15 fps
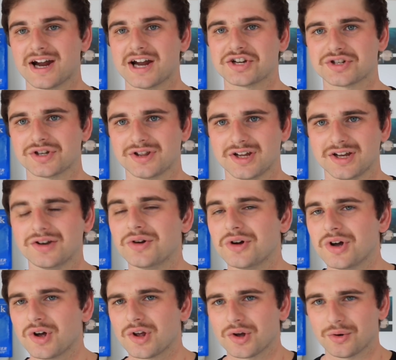crash, and then
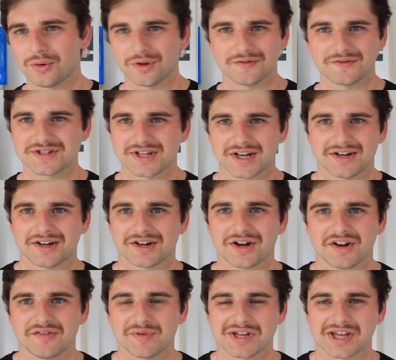all of a sudden it
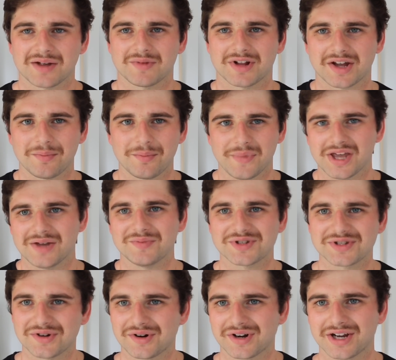kind of became like a meme
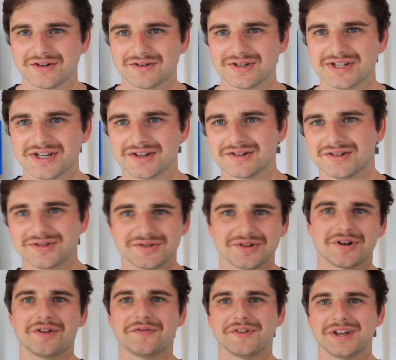stock here in New Zealand and
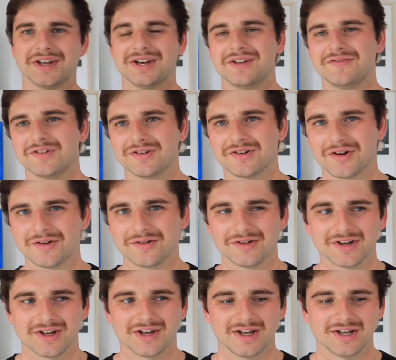took off again, even though,
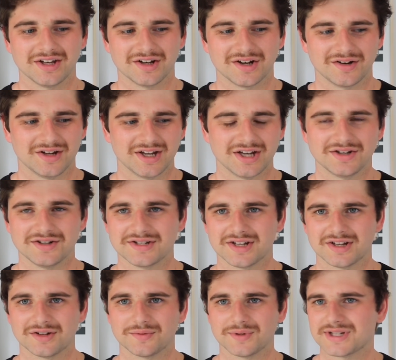you know, Air New
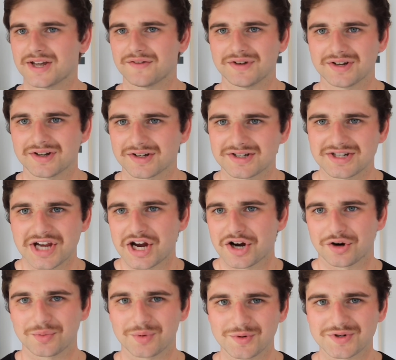Zealand was having a
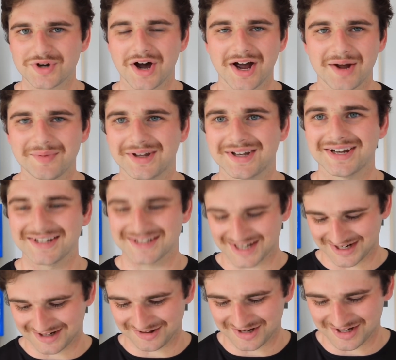terrible time in
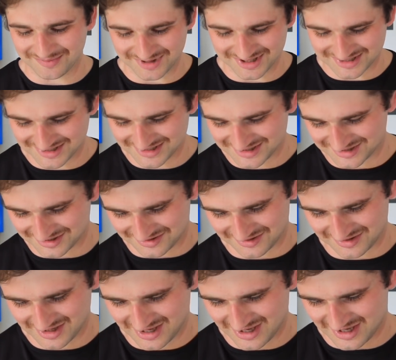its underlying business.
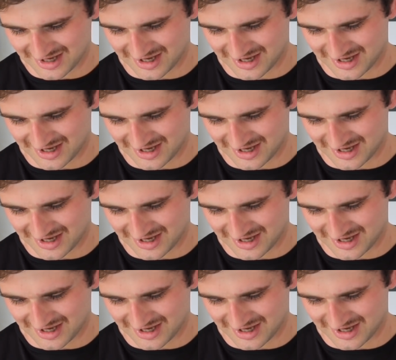So